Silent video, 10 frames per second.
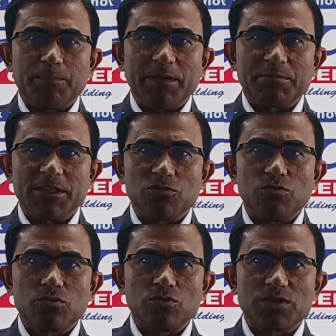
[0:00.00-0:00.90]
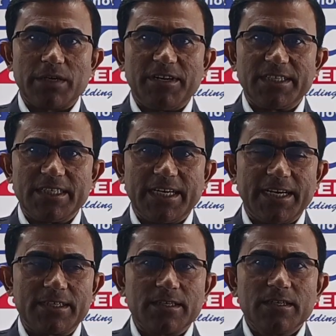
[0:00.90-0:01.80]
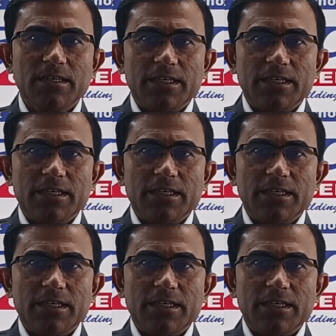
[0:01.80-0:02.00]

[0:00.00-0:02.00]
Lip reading: 52 to 78,